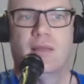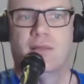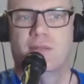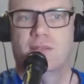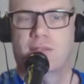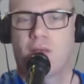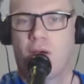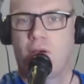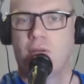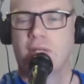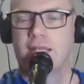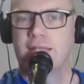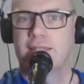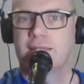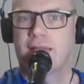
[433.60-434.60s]
So
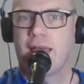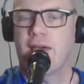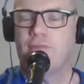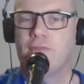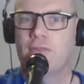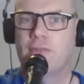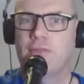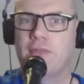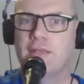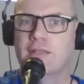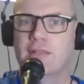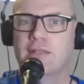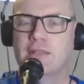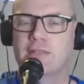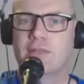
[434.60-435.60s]
listen out for the
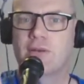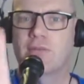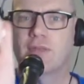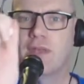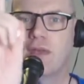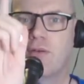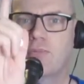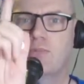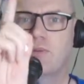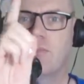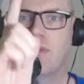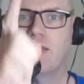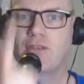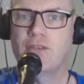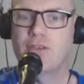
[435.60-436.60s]
things in the song that help to
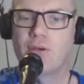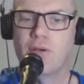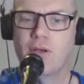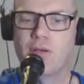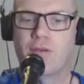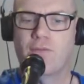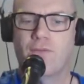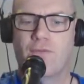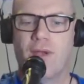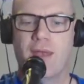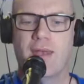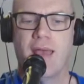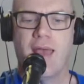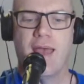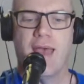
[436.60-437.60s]
make you a good
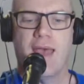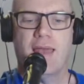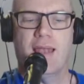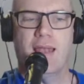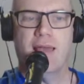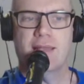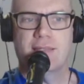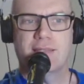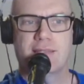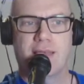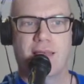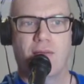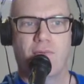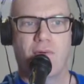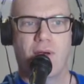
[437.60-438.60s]
friend. And let's
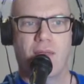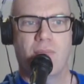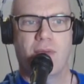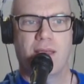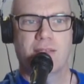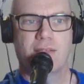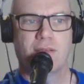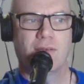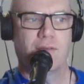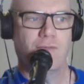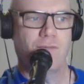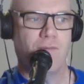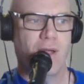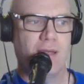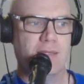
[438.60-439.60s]
sing What Makes a
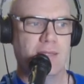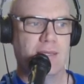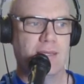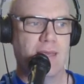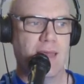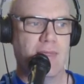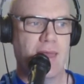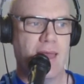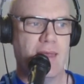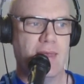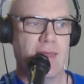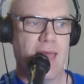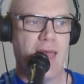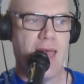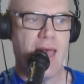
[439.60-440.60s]
Good Friend together
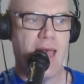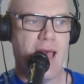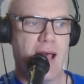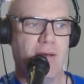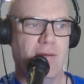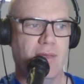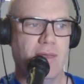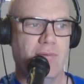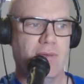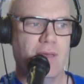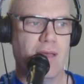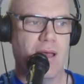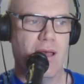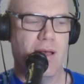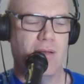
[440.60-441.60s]
now. Here we
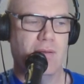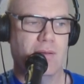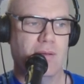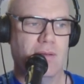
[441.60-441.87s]
go.